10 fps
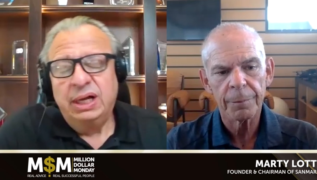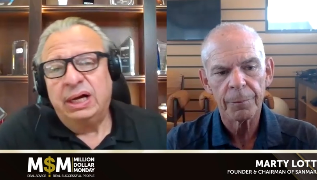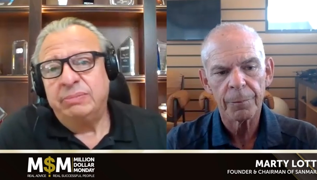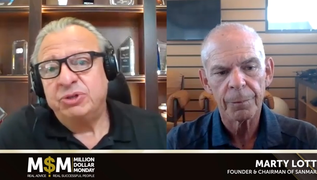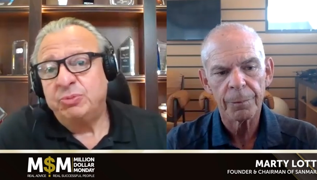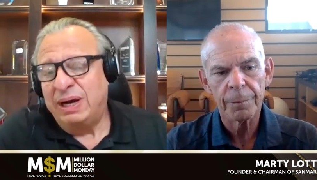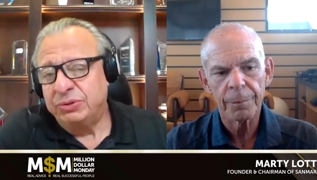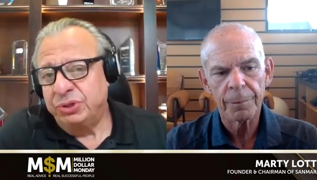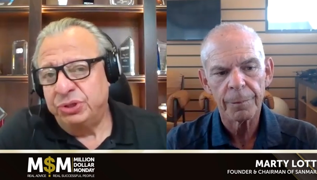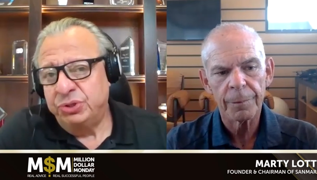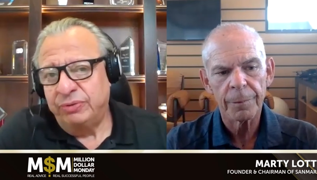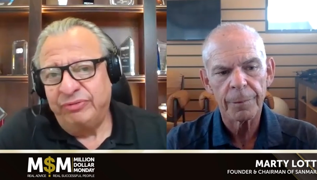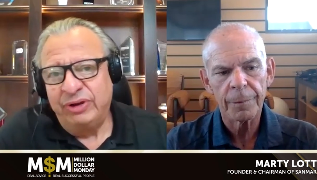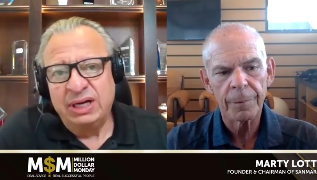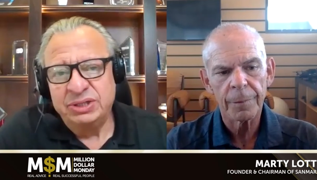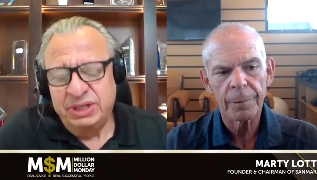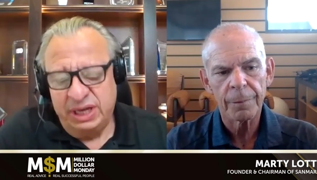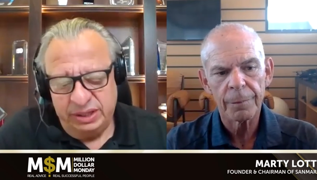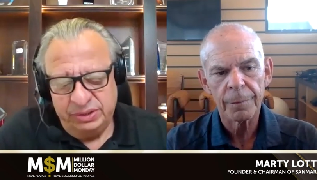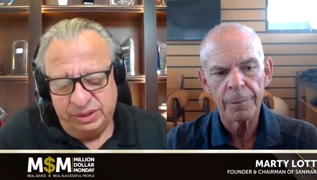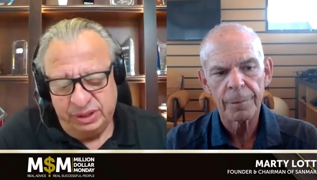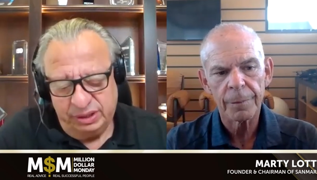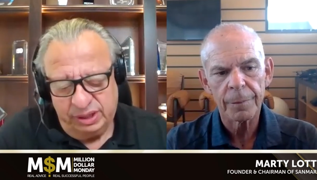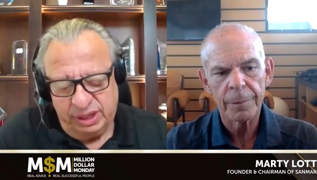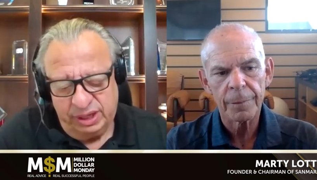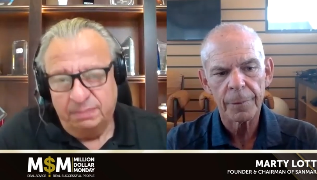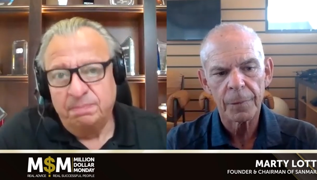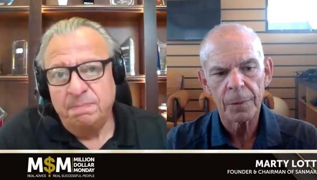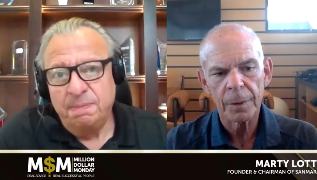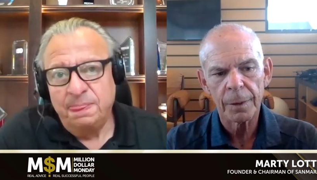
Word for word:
Speaker 1: um, spouses or fiancés. And um,